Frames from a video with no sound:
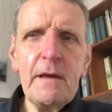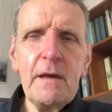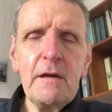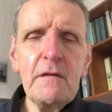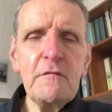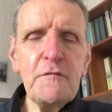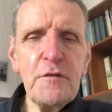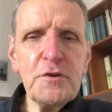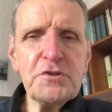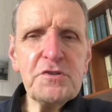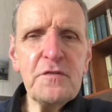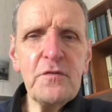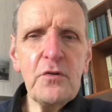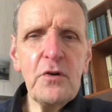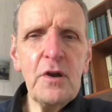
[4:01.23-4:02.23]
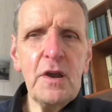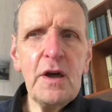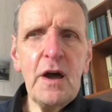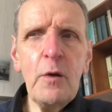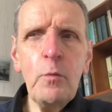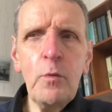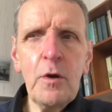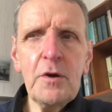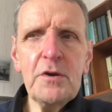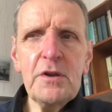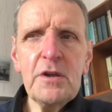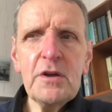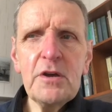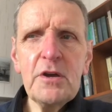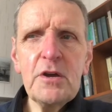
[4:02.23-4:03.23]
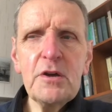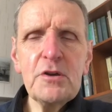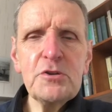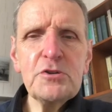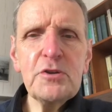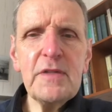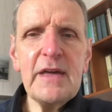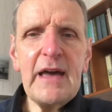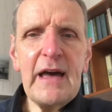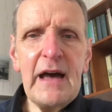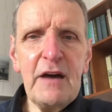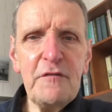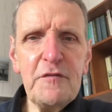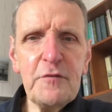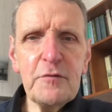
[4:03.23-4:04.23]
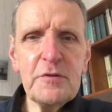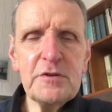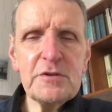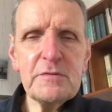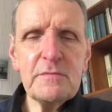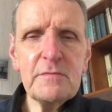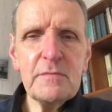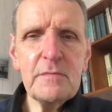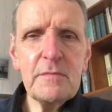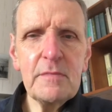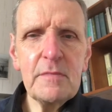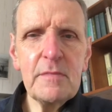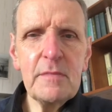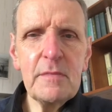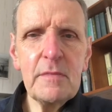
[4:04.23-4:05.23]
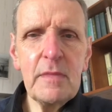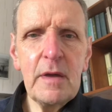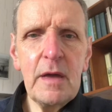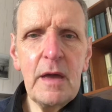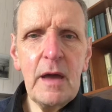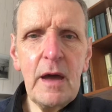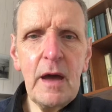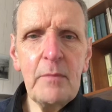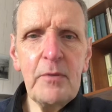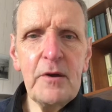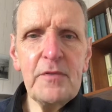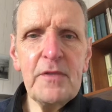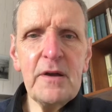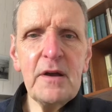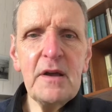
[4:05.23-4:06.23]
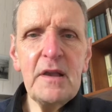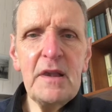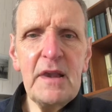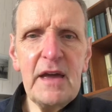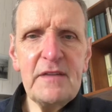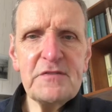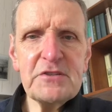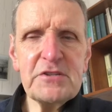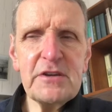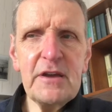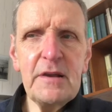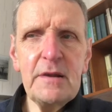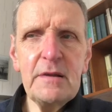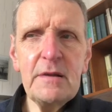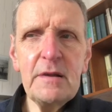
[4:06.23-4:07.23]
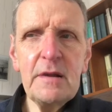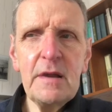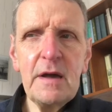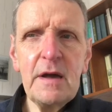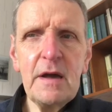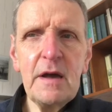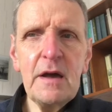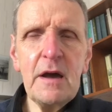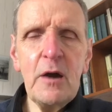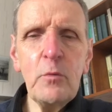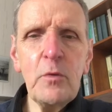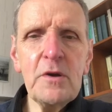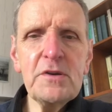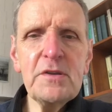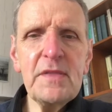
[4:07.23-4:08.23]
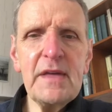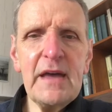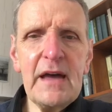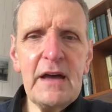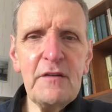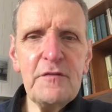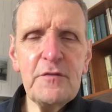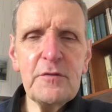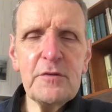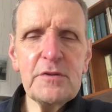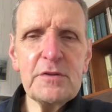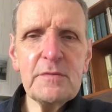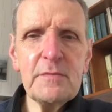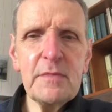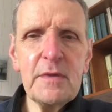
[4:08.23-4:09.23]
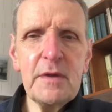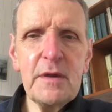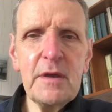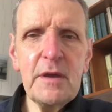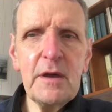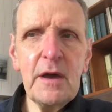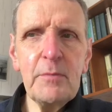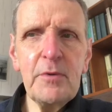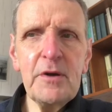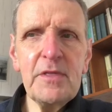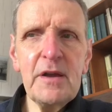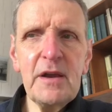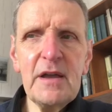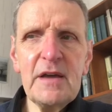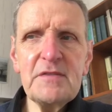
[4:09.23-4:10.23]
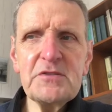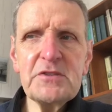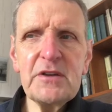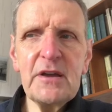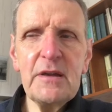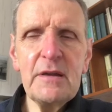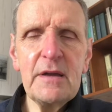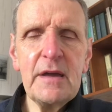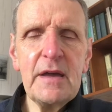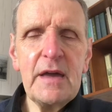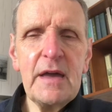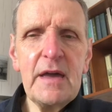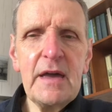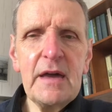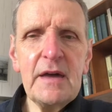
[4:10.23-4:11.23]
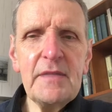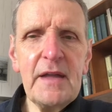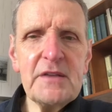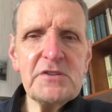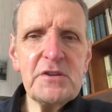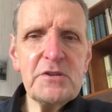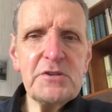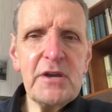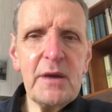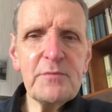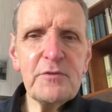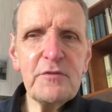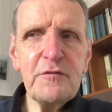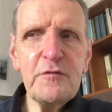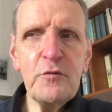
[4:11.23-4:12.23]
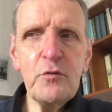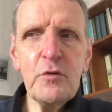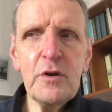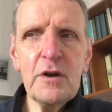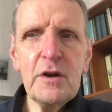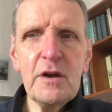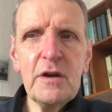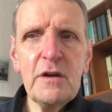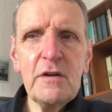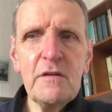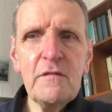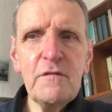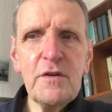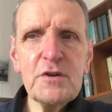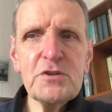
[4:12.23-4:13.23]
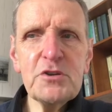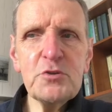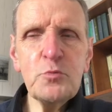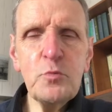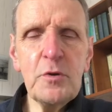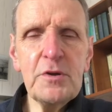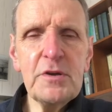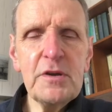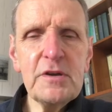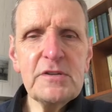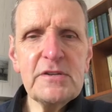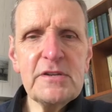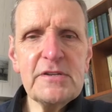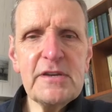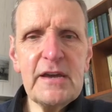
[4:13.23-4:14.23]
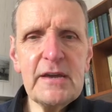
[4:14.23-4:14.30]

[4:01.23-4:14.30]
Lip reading: First of all, a word to the affluent about their lifestyle. A word to the affluent about their lifestyle. And that's in chapter 4, verses 1 to 10.